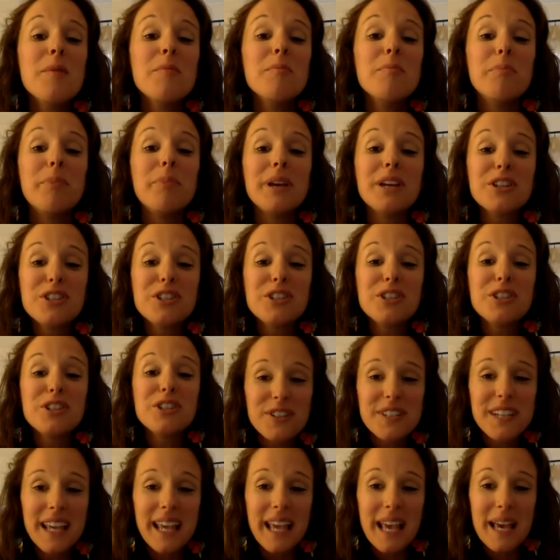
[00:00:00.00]
Be sure
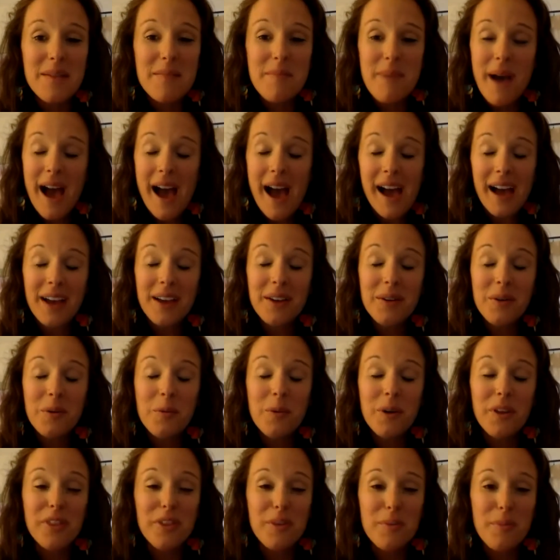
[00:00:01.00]
to get back
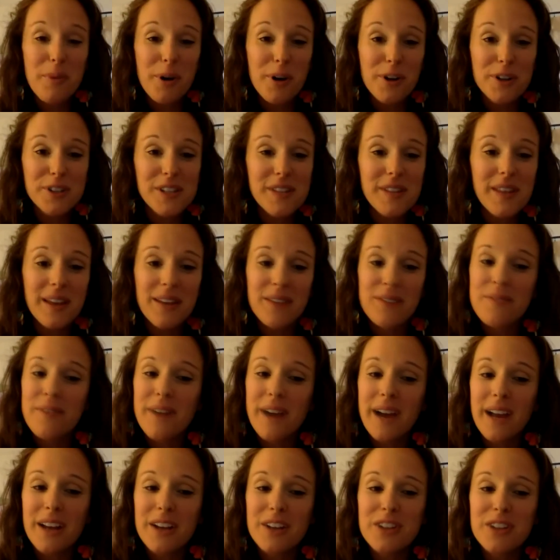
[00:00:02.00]
with the person that
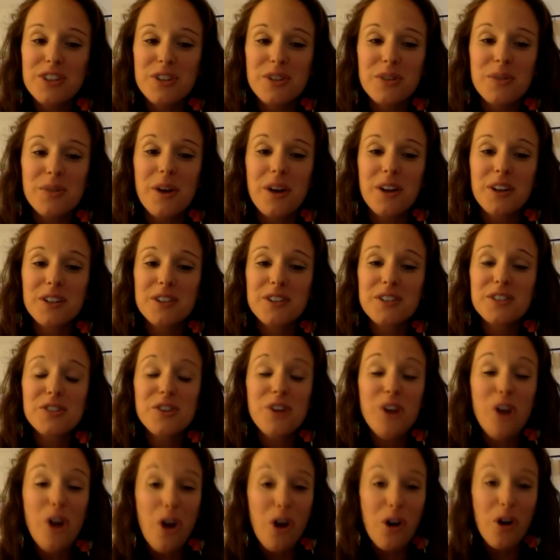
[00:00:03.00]
invited you onto this
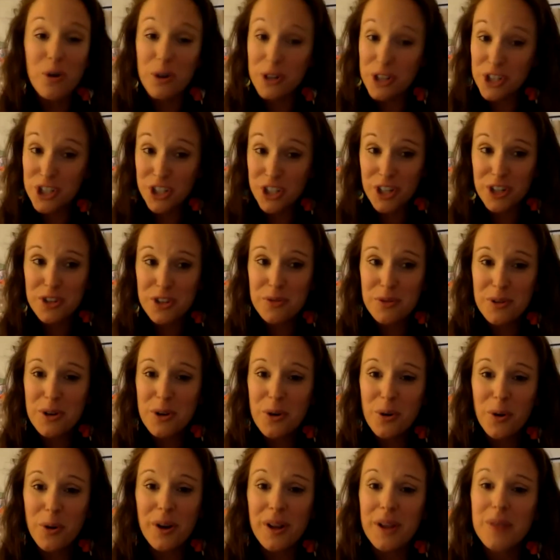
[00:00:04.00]
call or share the
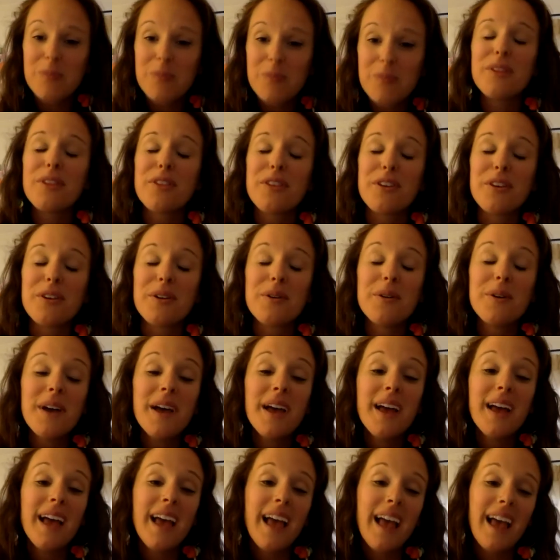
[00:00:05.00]
recording with you.
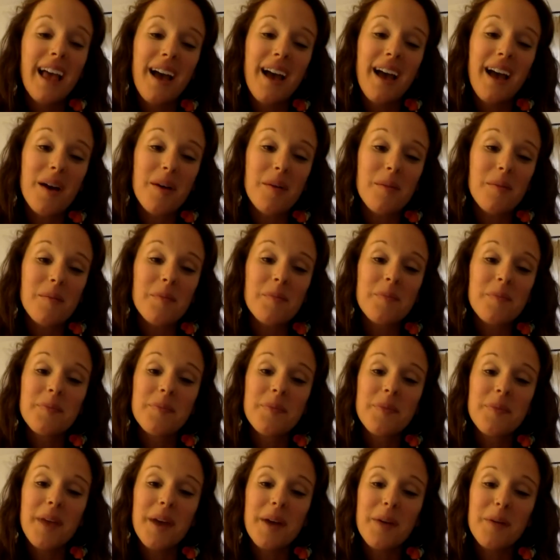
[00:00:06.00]
Um,
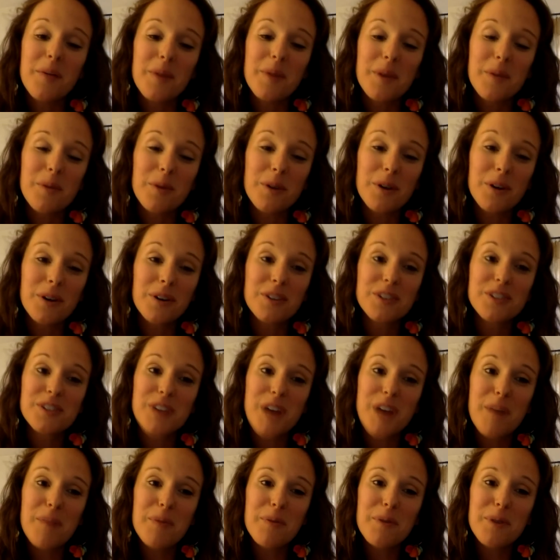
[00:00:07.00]
and we will
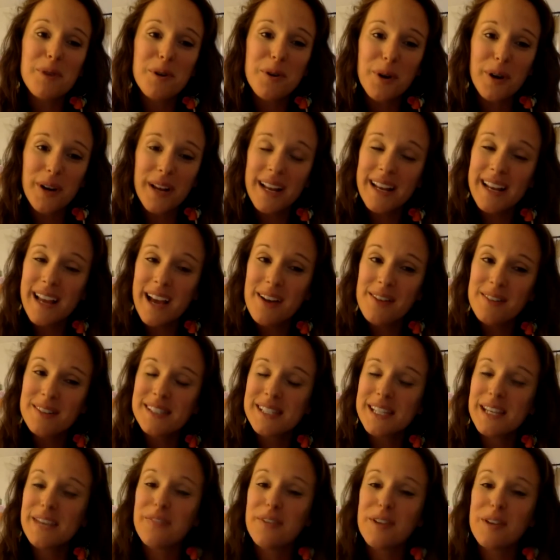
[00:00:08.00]
stop the recording now and
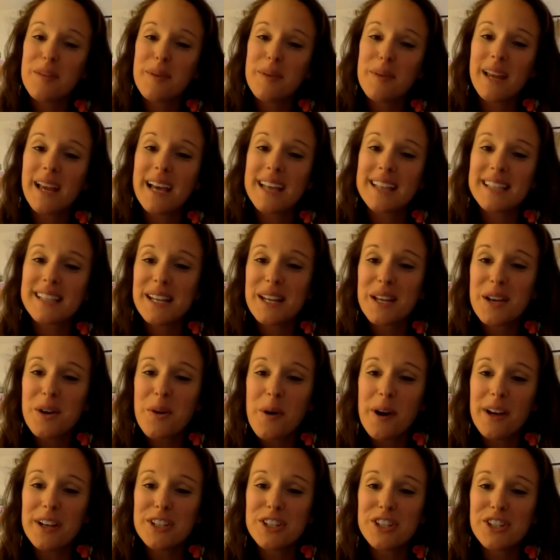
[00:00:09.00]
see if anybody has any
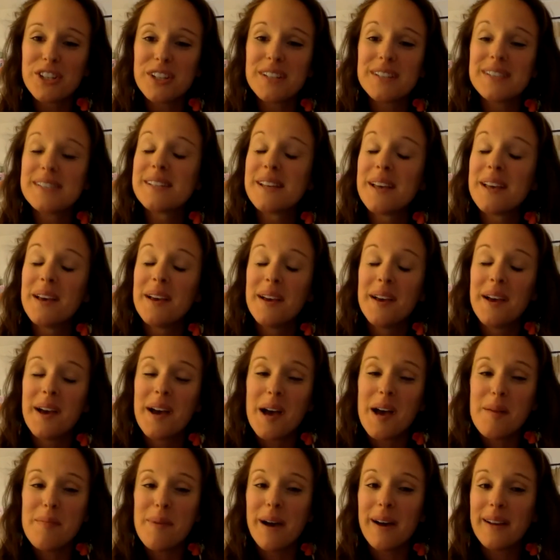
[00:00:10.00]
questions
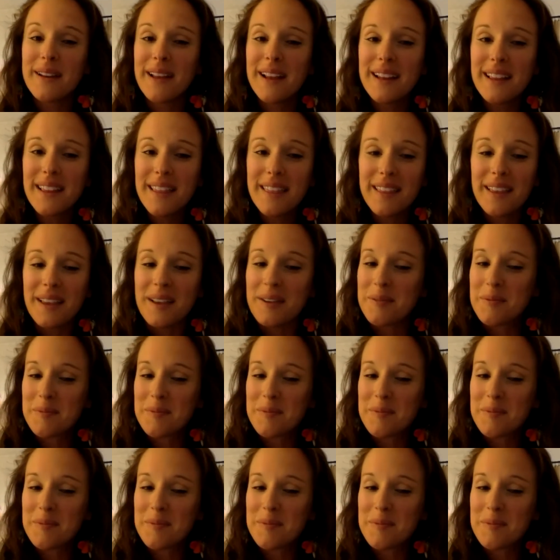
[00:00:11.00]
about anything.